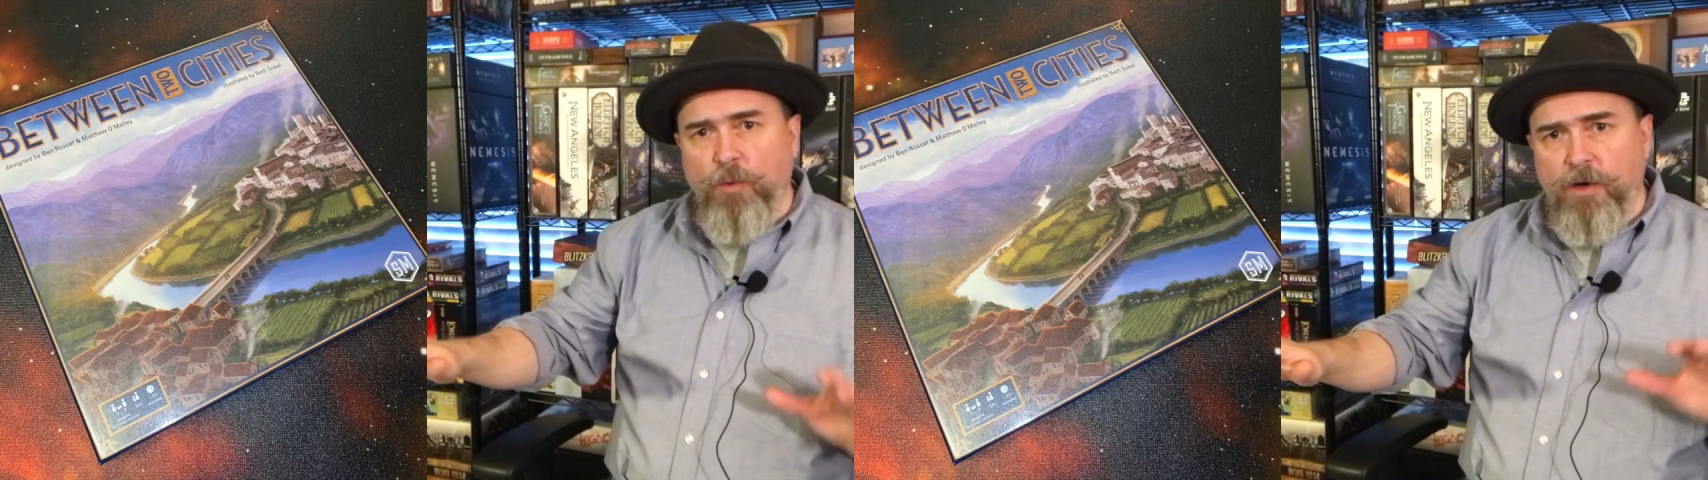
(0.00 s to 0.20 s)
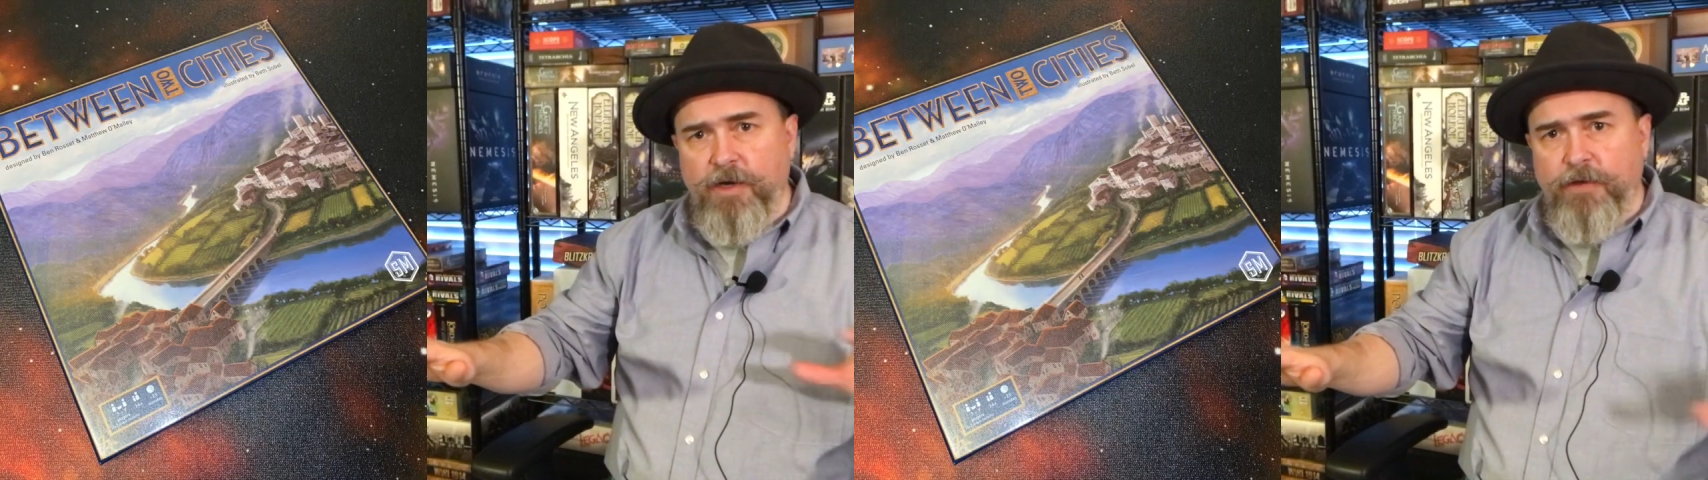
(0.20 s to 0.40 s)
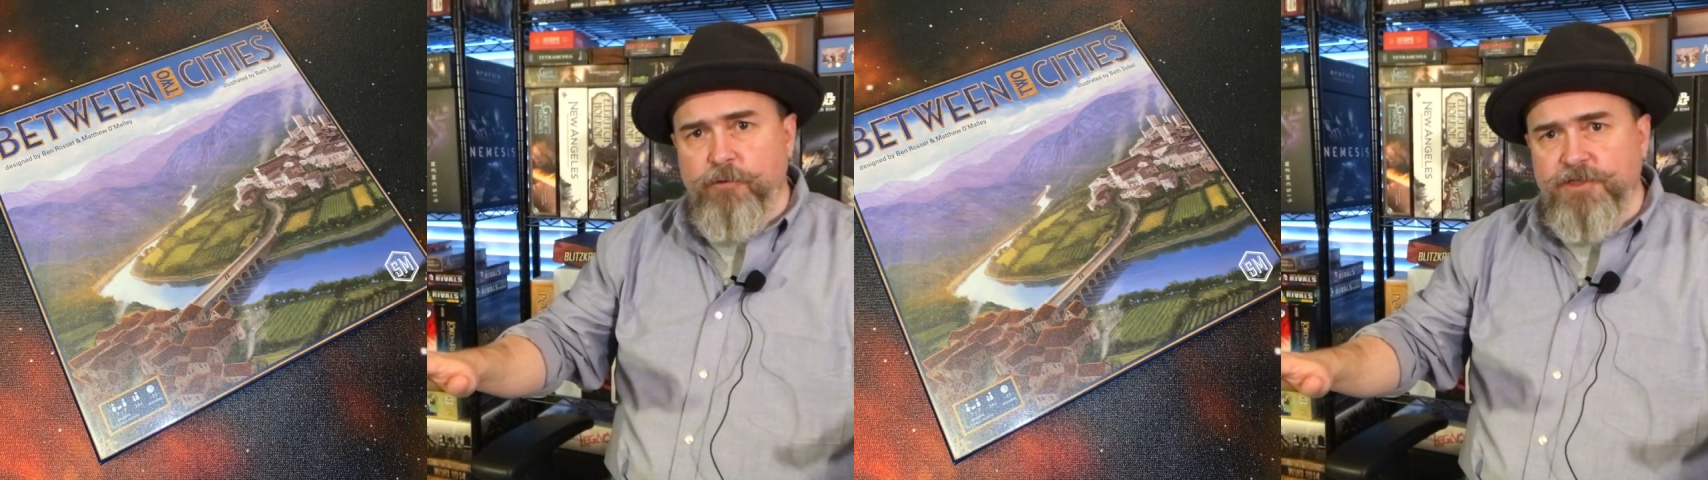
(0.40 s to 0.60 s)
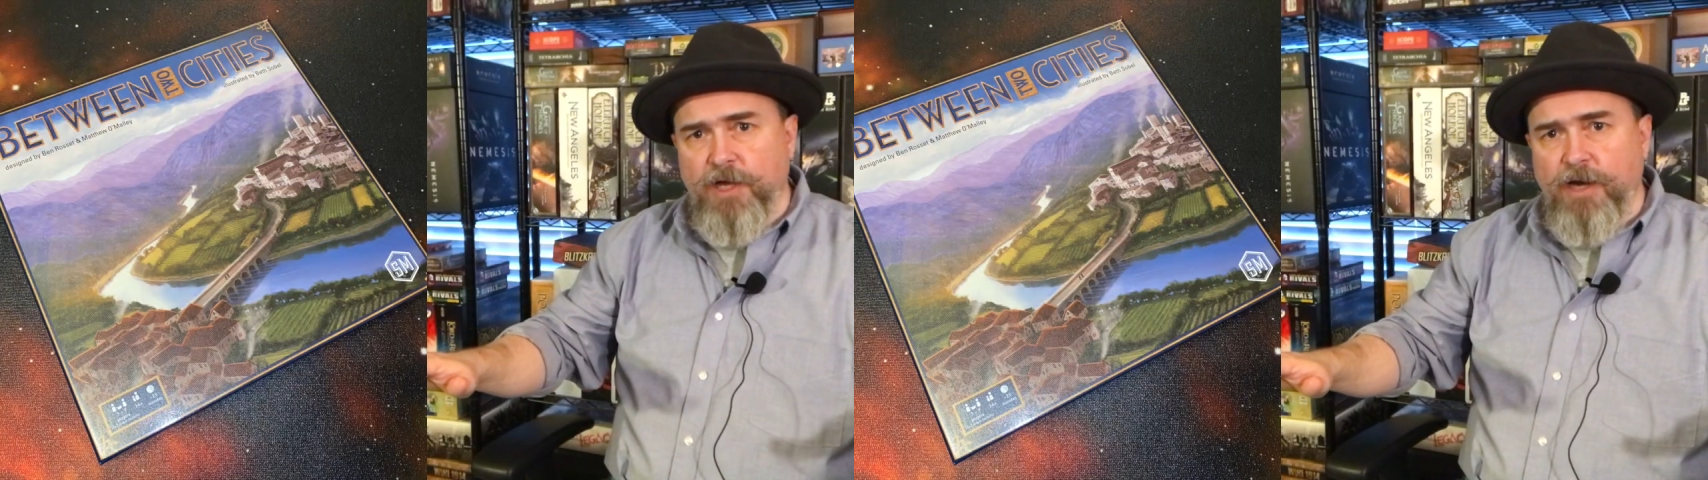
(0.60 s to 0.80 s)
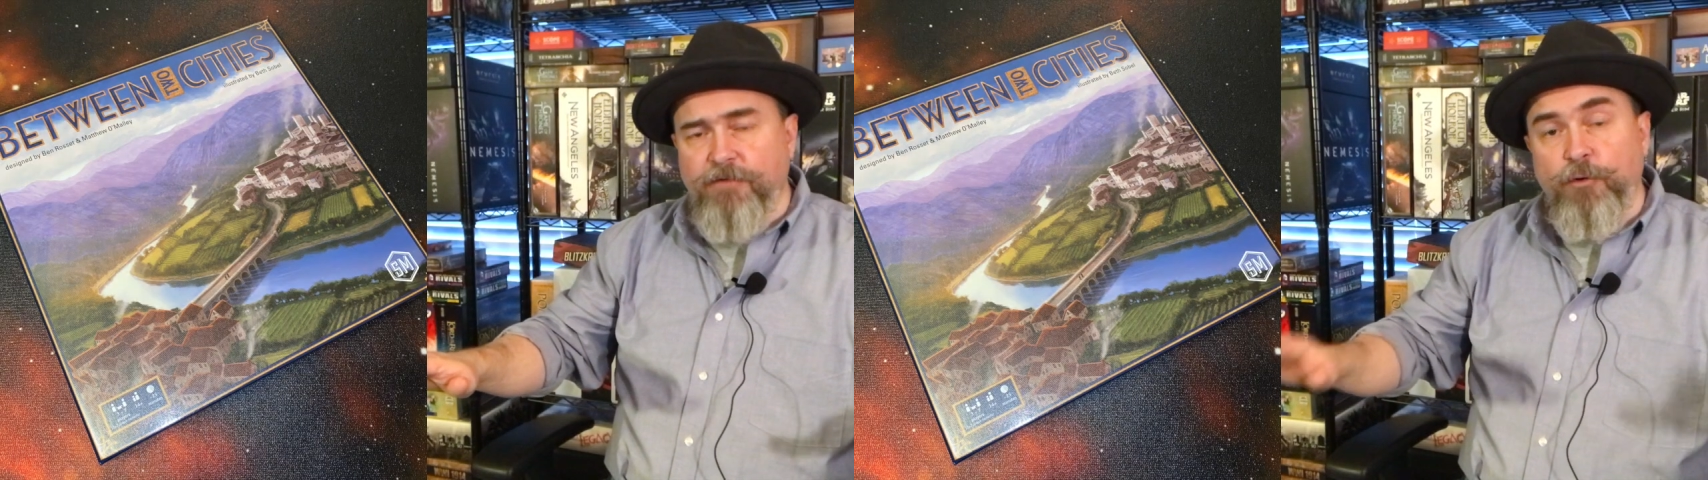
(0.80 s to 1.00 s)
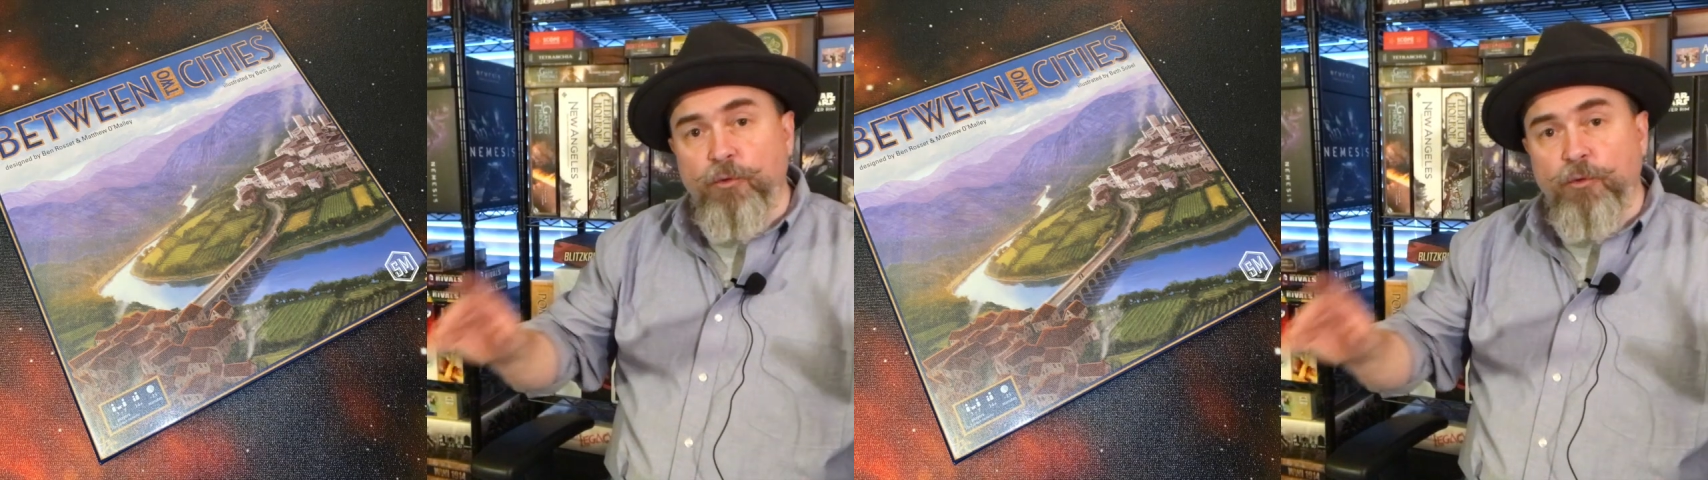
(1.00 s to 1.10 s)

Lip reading: one on either side of you,